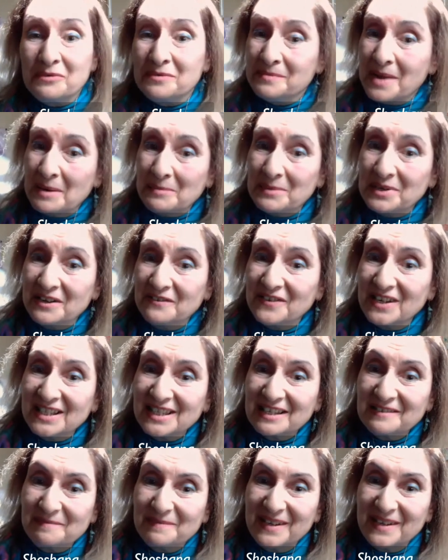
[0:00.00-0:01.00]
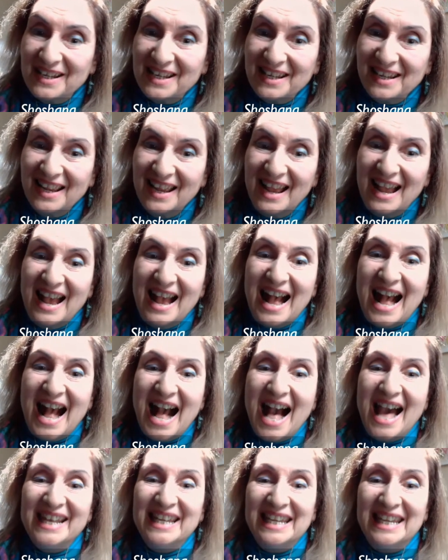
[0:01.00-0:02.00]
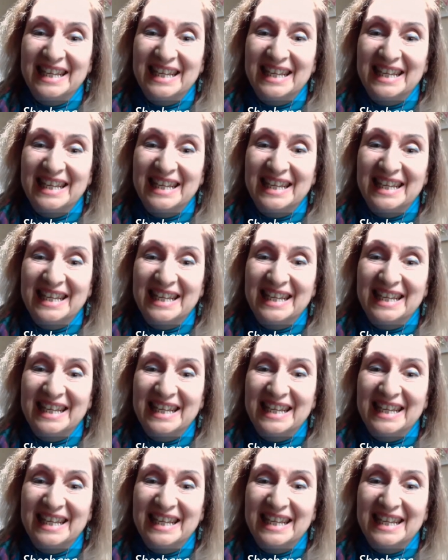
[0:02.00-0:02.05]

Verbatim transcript: Remember to visit me at